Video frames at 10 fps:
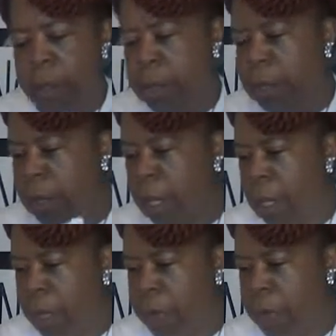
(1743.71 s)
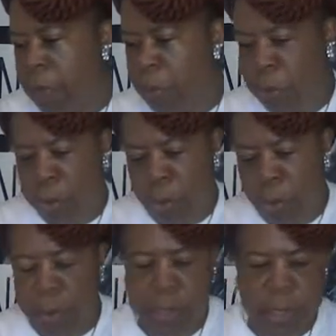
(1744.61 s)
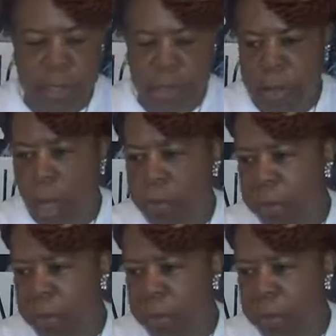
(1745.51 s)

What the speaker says: to what we just talked